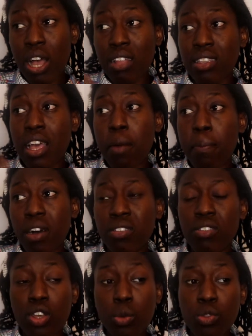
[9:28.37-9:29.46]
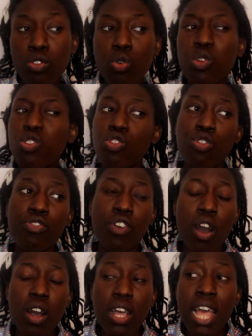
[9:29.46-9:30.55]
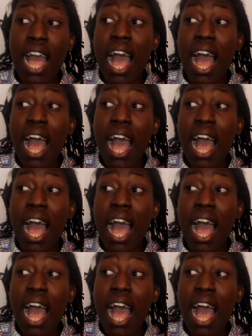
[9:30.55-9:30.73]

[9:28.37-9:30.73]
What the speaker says: So I had to get a bus to go in school. It wasn't too far.